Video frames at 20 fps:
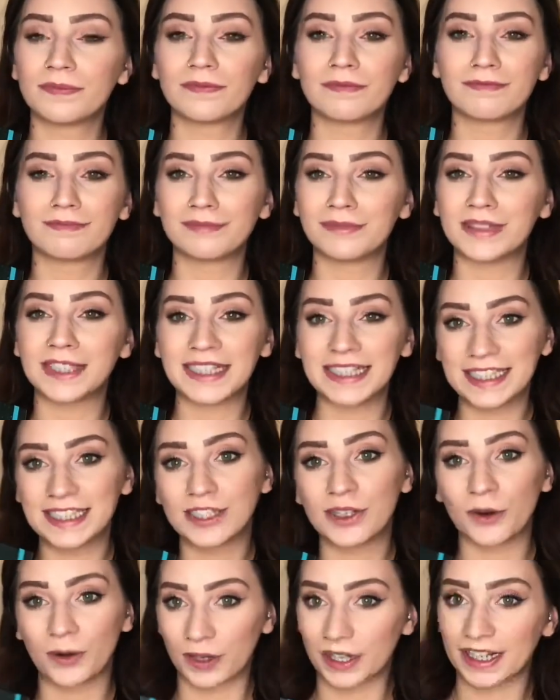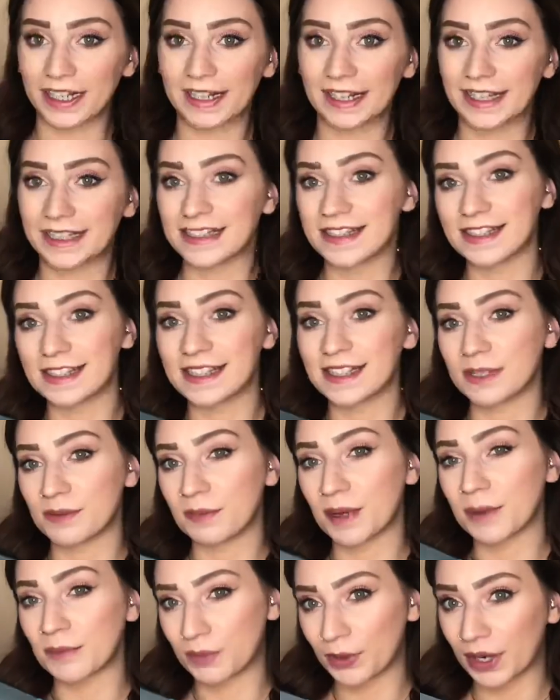need to organise that is in my
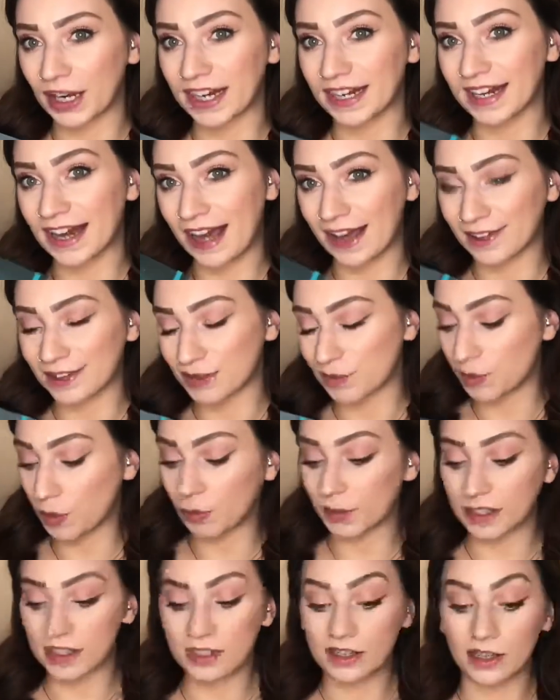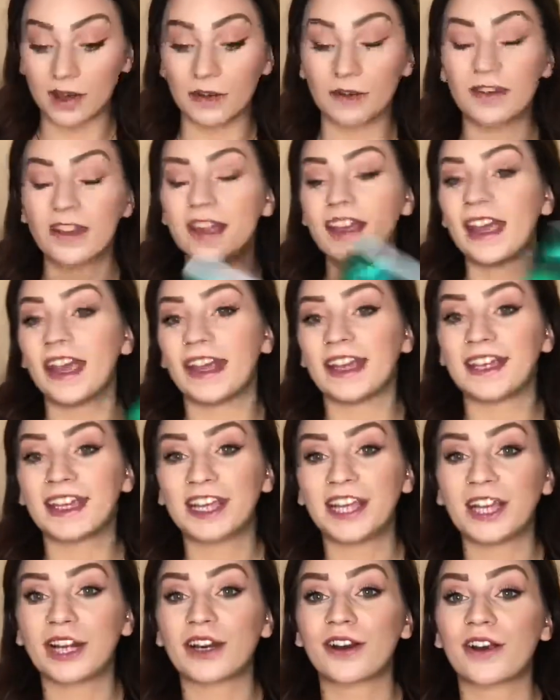brain at the moment. So in
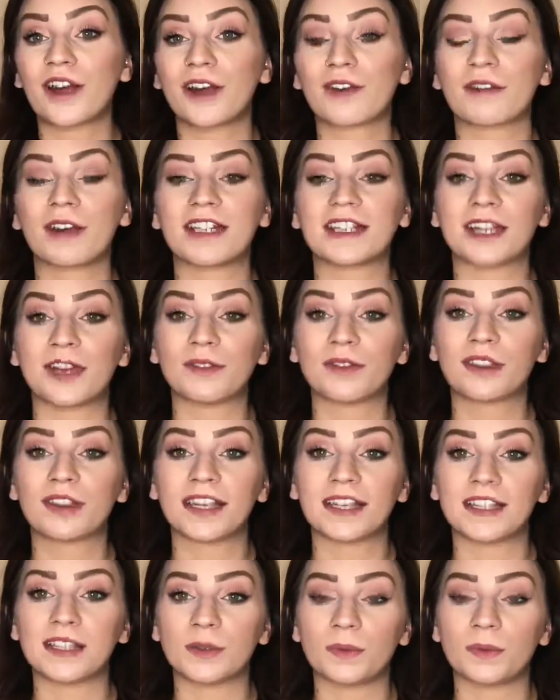here I write down the things that we